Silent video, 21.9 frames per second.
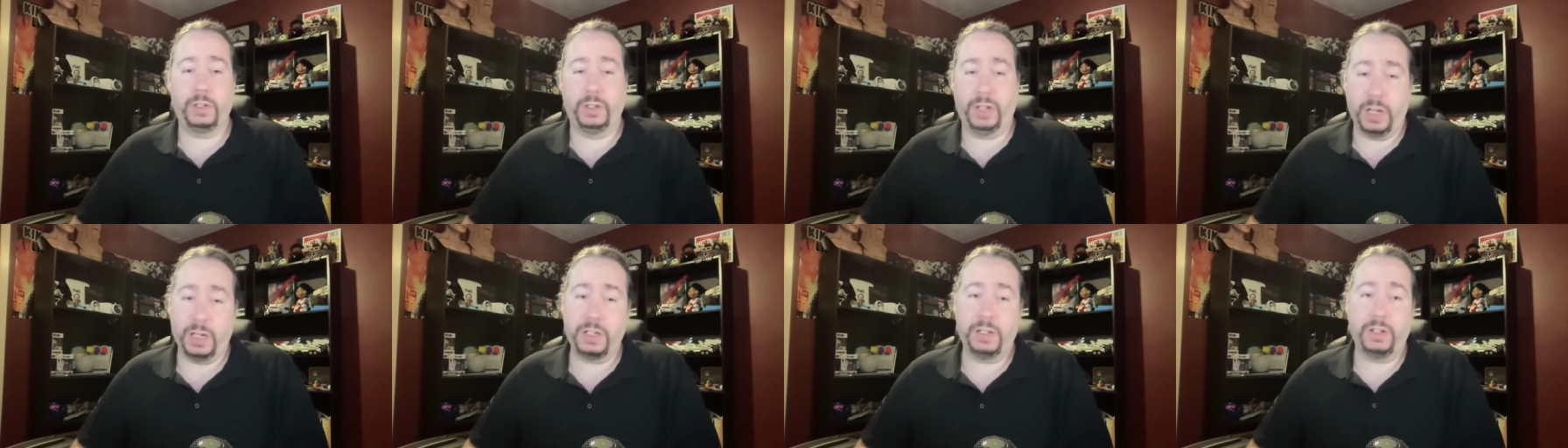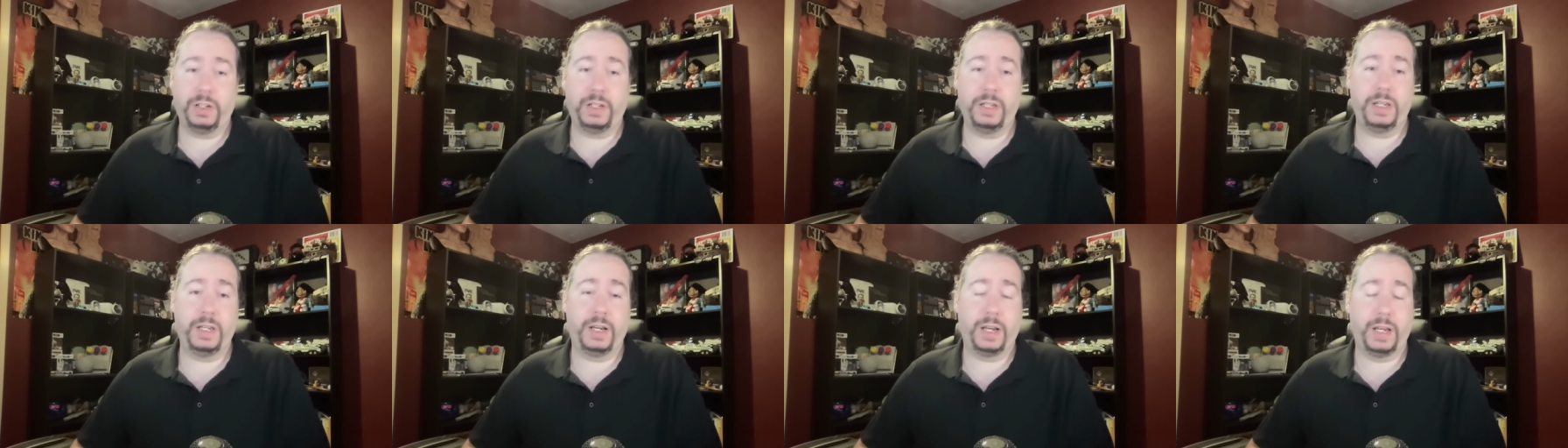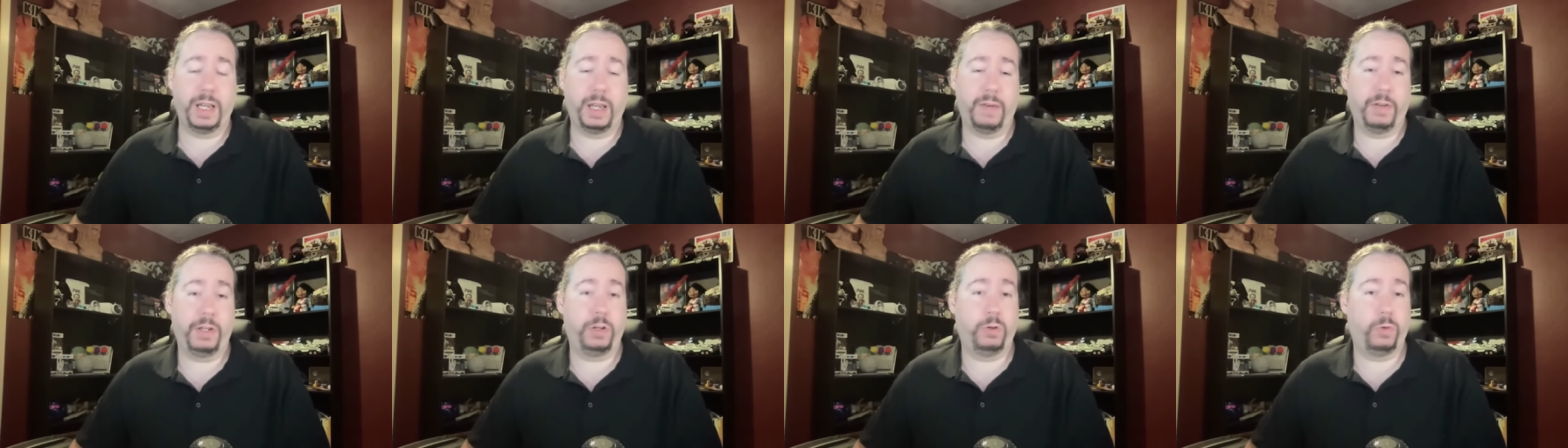Luckily, I
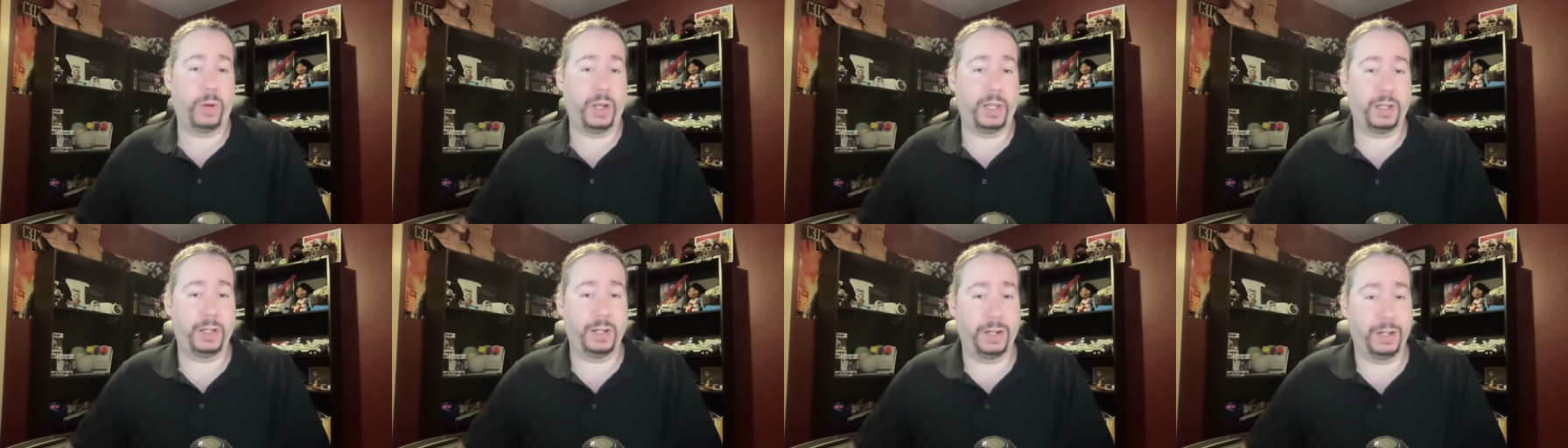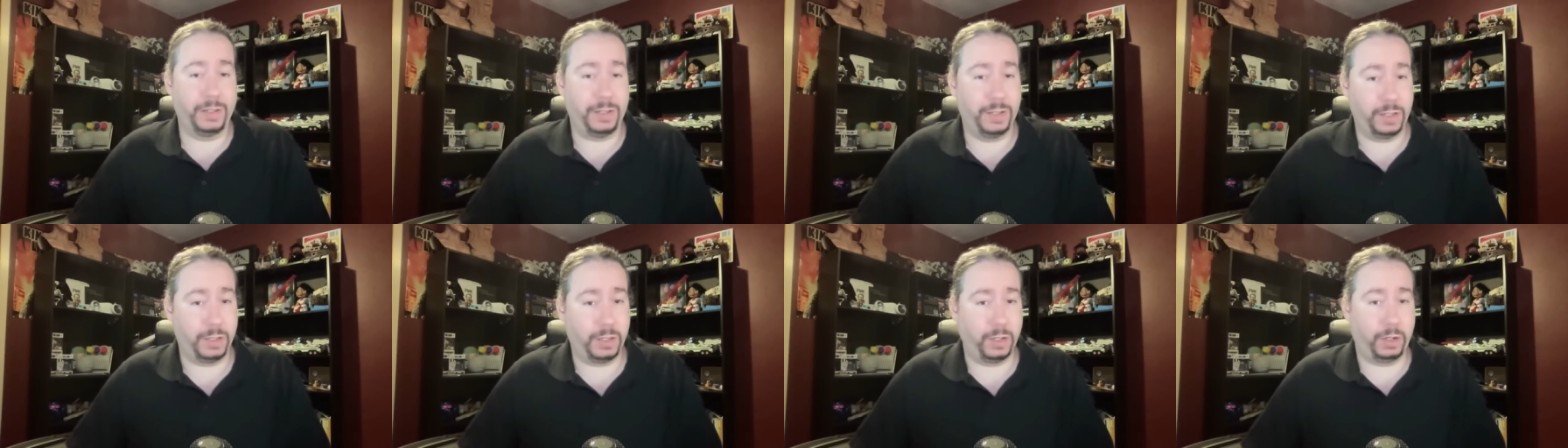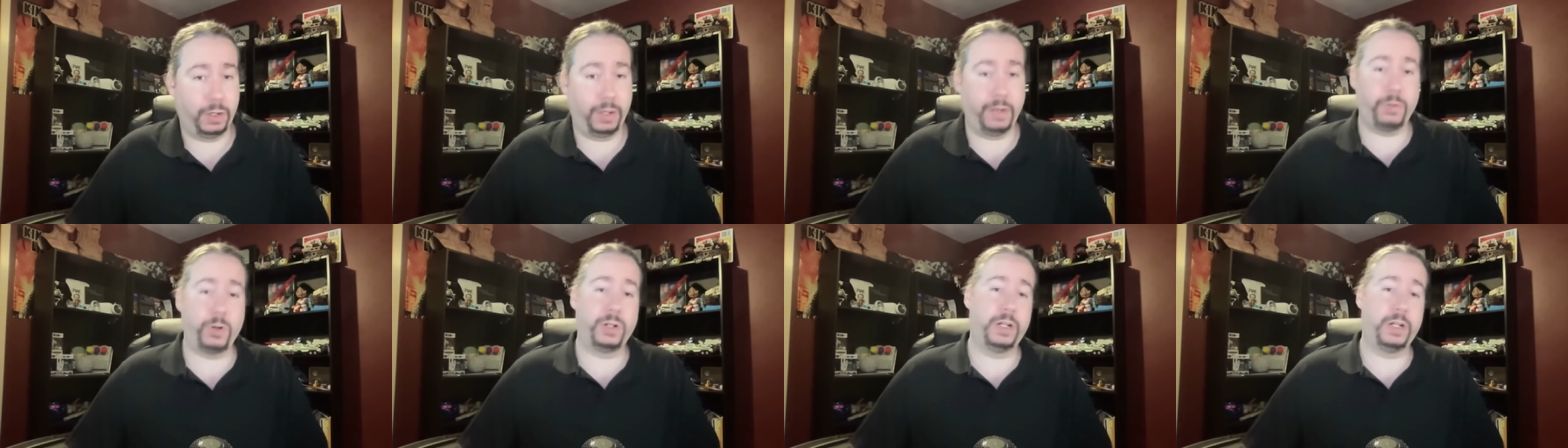have a great content
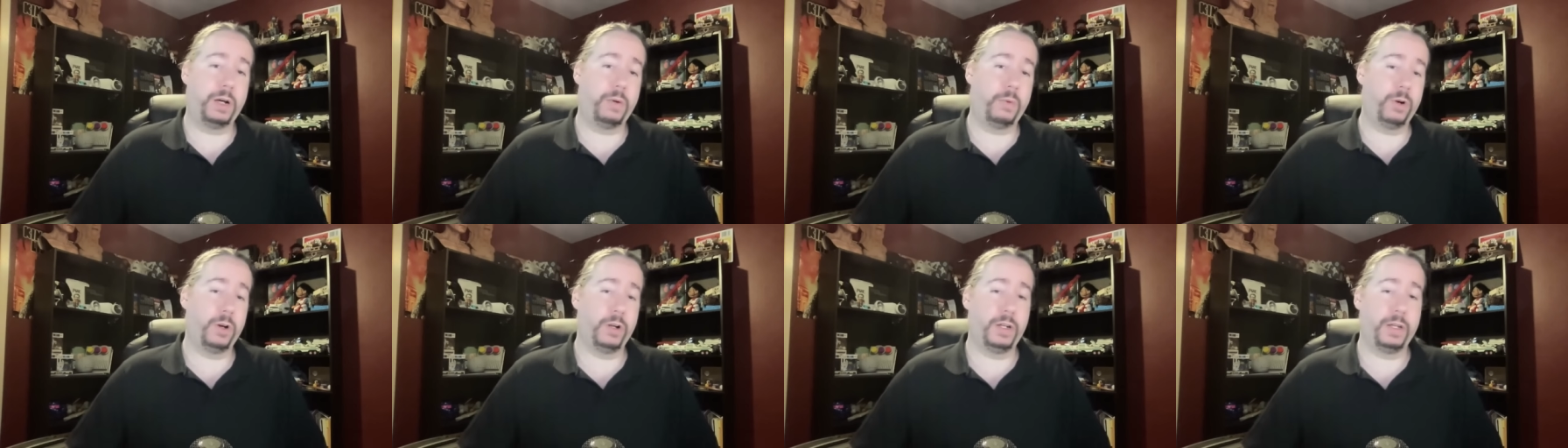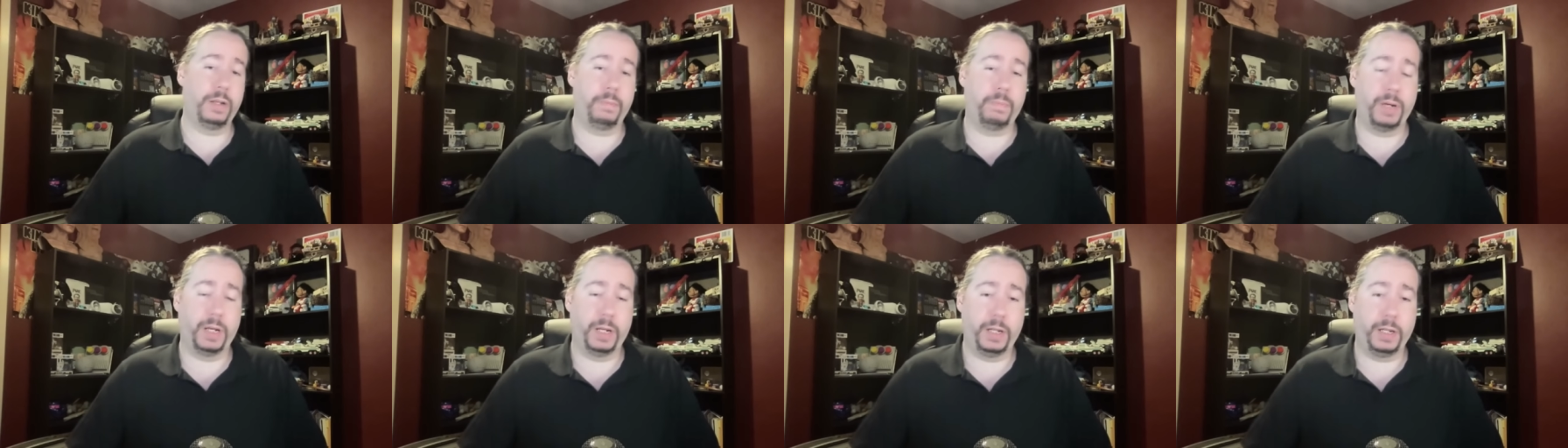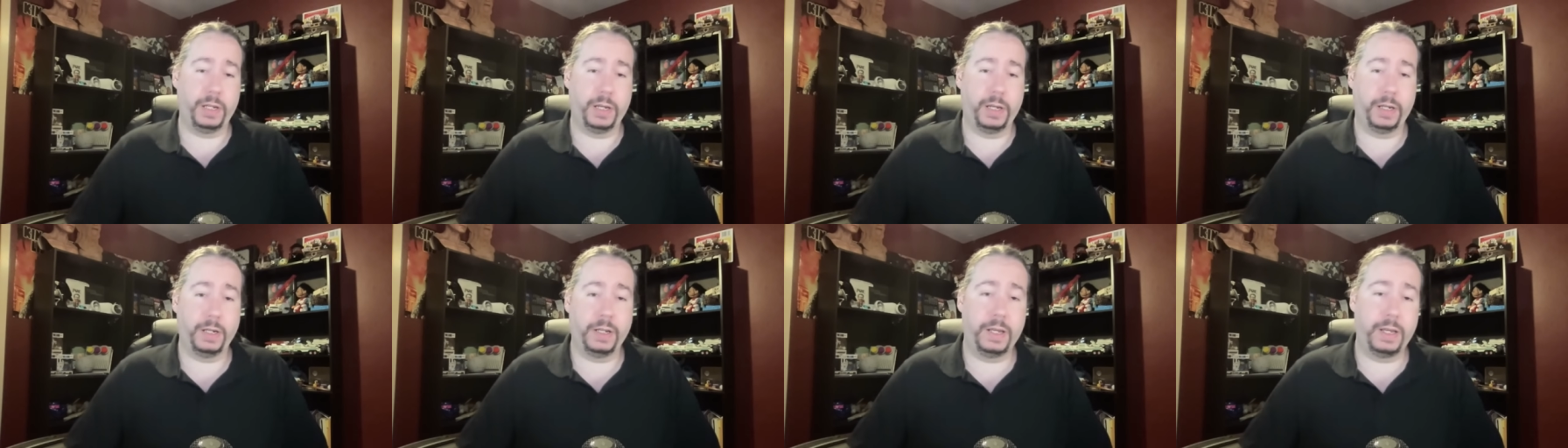delivery network and
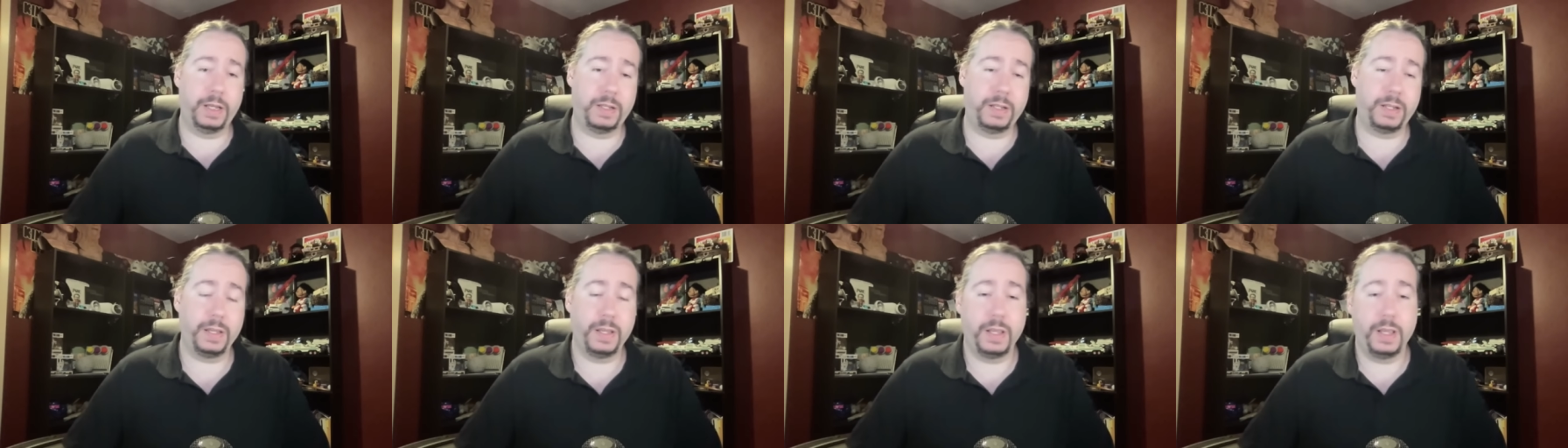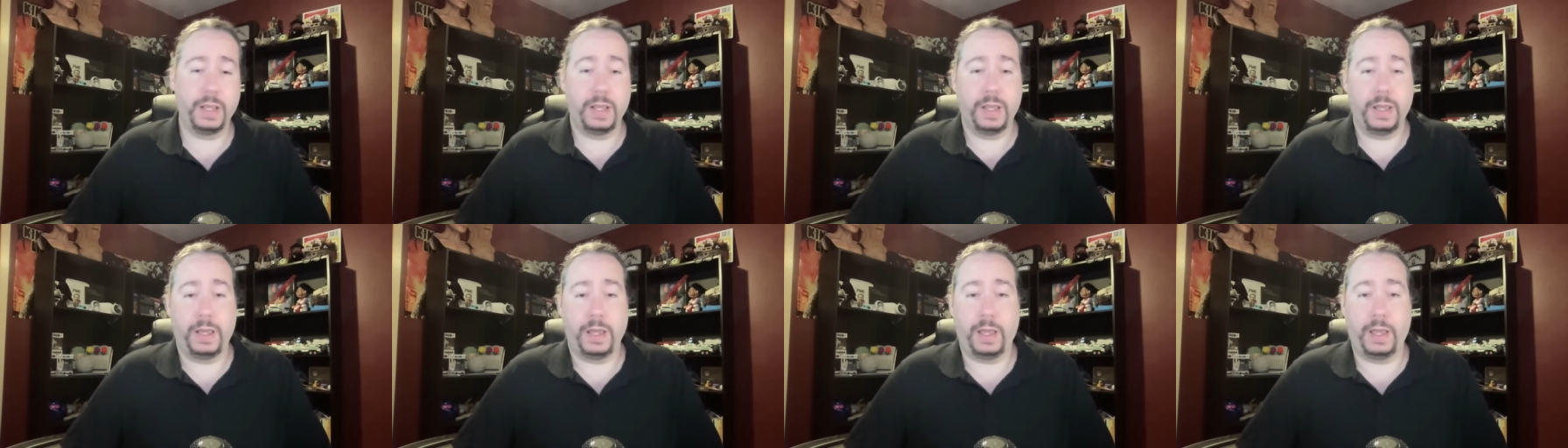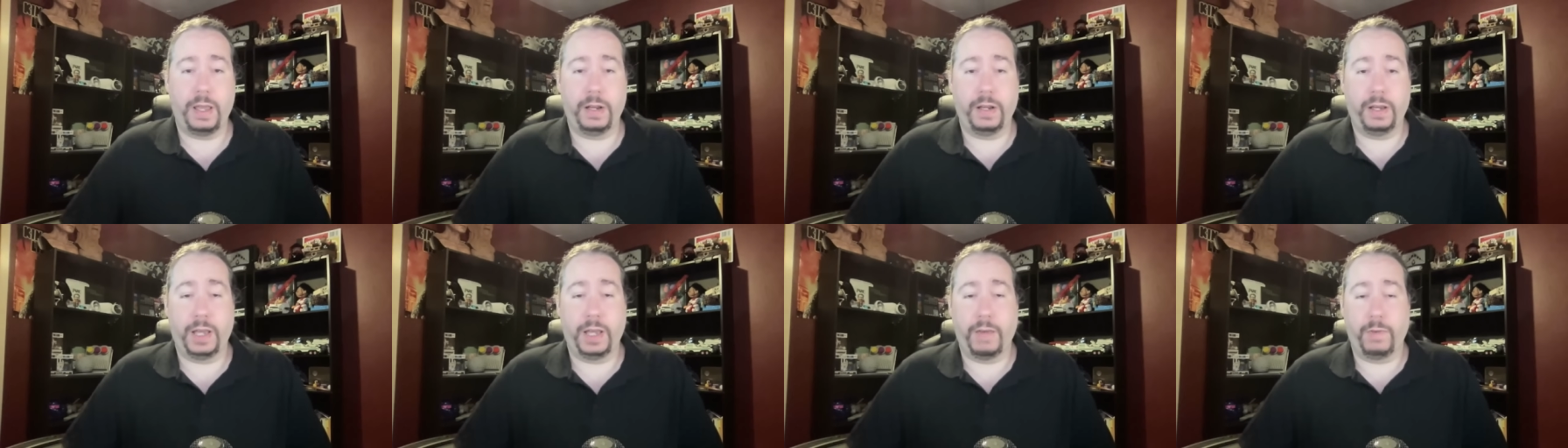bunny.net,
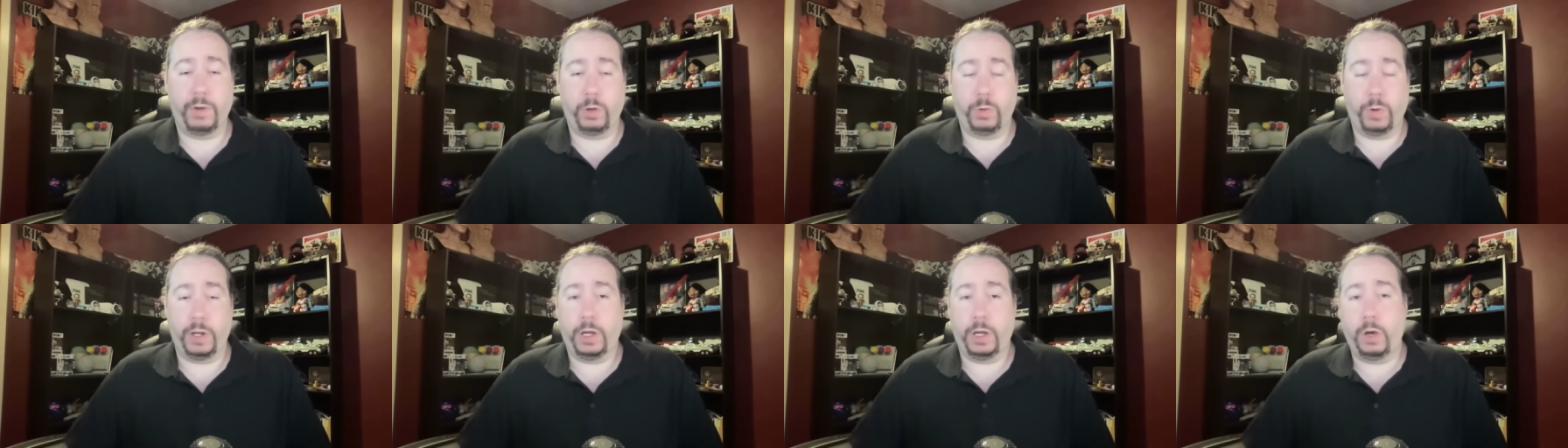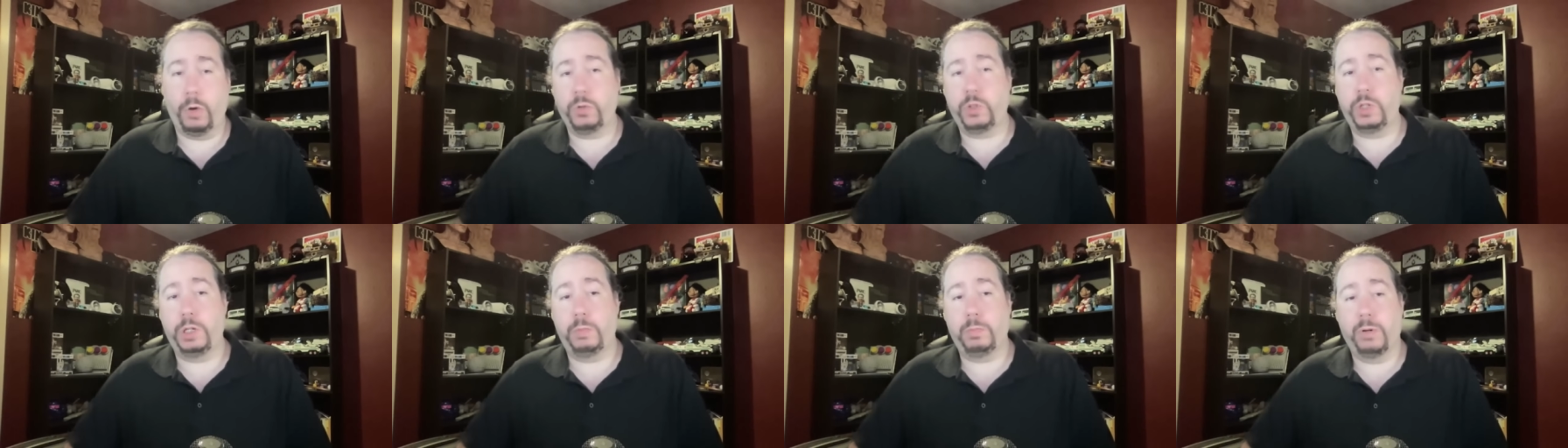and I have a great hosting